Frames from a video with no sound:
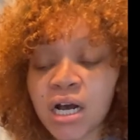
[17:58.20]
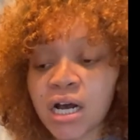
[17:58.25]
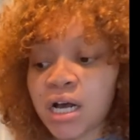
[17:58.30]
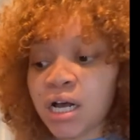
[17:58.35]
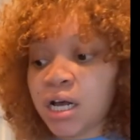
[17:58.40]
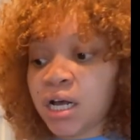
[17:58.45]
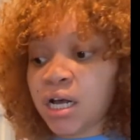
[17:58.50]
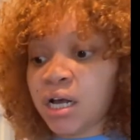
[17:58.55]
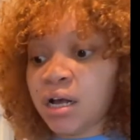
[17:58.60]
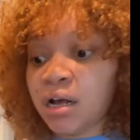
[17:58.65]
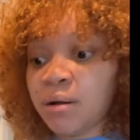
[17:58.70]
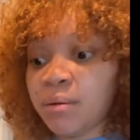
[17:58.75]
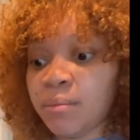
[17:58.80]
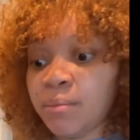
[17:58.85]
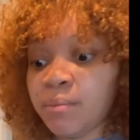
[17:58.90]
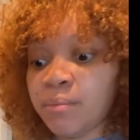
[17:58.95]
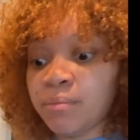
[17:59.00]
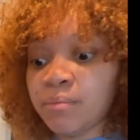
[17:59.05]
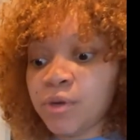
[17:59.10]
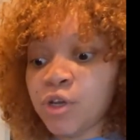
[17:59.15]

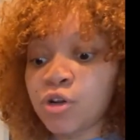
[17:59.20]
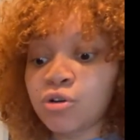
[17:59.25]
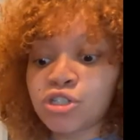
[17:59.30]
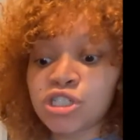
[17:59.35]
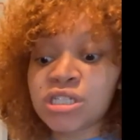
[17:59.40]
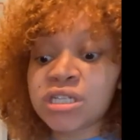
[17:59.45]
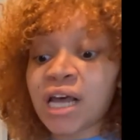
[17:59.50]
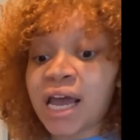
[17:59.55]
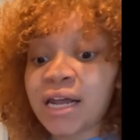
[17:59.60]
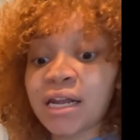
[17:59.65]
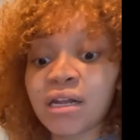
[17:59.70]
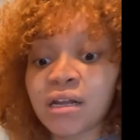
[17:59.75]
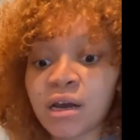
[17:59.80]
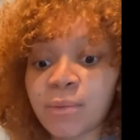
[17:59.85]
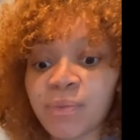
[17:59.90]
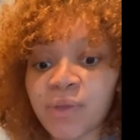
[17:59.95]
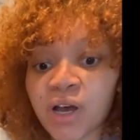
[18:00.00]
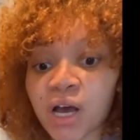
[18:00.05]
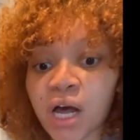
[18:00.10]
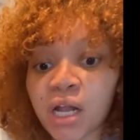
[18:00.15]
you know, just lightening up
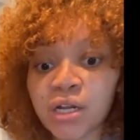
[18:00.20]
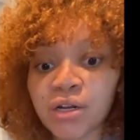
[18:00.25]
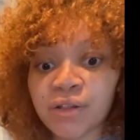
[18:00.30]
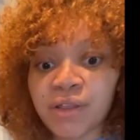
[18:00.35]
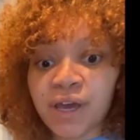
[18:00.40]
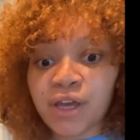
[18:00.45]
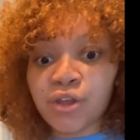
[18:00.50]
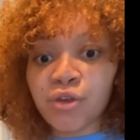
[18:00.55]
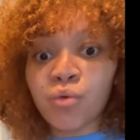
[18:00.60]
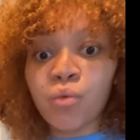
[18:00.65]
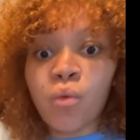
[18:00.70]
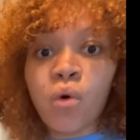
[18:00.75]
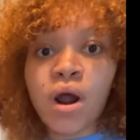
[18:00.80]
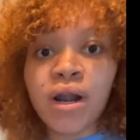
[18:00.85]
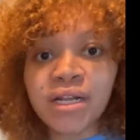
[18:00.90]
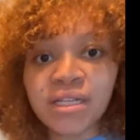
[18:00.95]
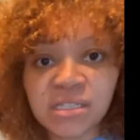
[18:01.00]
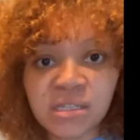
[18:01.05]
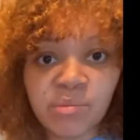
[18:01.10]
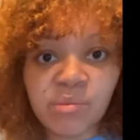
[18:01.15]
the color that you want
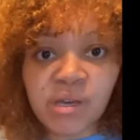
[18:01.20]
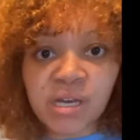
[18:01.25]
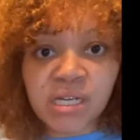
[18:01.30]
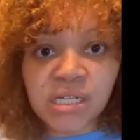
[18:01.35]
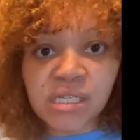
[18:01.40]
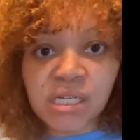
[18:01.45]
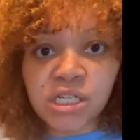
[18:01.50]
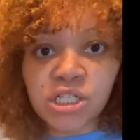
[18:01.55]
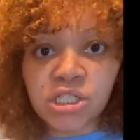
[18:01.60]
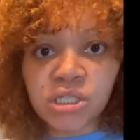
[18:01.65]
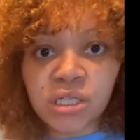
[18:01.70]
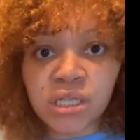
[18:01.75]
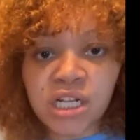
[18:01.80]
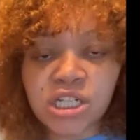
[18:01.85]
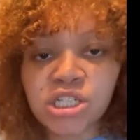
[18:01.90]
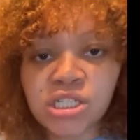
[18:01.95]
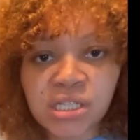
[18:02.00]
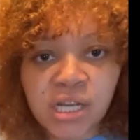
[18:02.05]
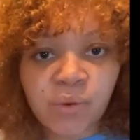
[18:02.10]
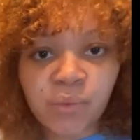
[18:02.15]
it to be, essentially. That's
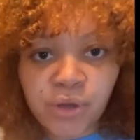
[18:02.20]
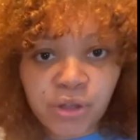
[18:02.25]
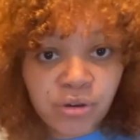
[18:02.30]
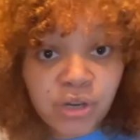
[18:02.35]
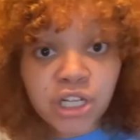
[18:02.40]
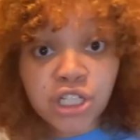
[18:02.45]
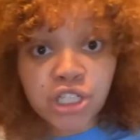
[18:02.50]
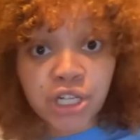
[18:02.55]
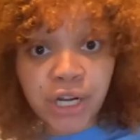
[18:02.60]
just like when you get your